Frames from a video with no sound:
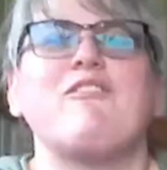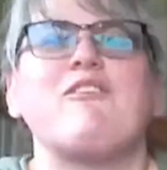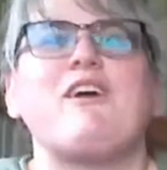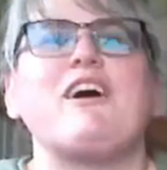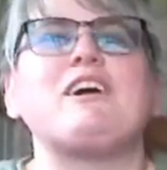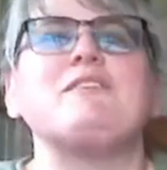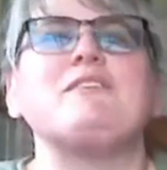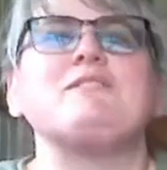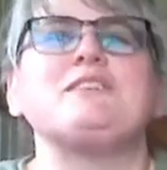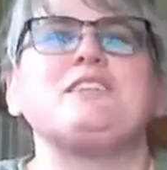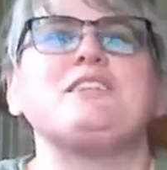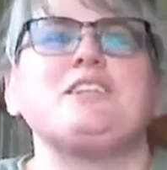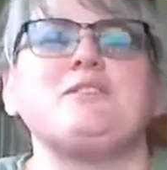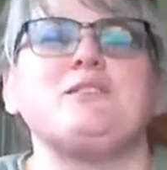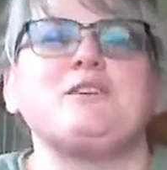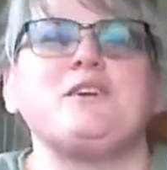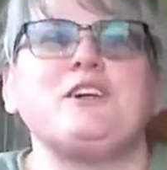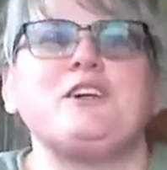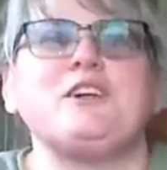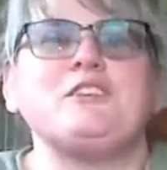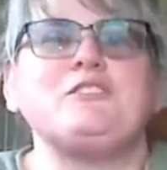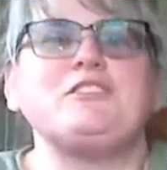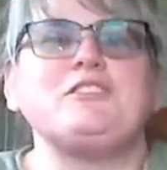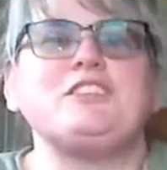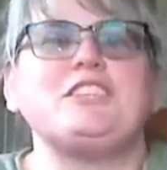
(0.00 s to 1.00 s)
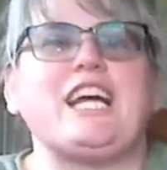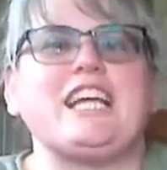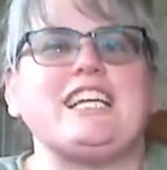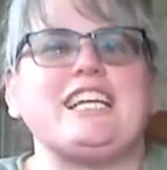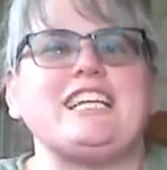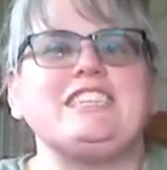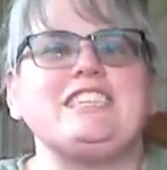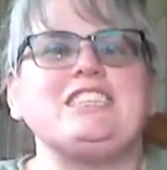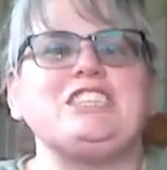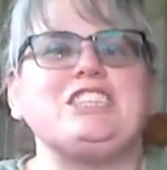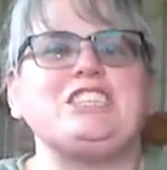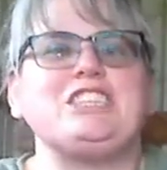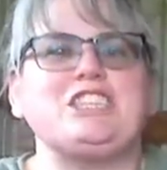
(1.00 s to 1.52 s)
Welcome to the world of
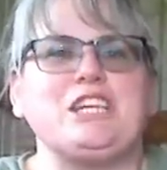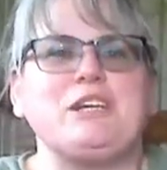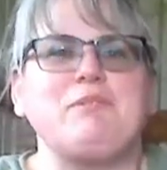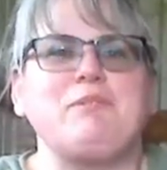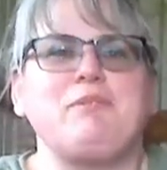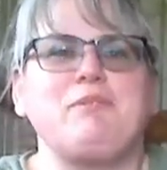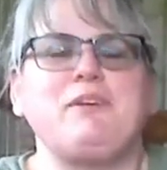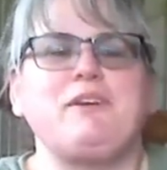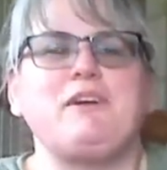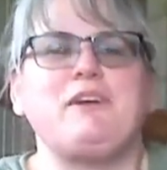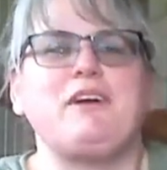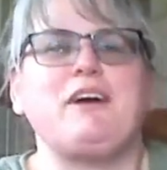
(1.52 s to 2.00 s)
Shetland sheep.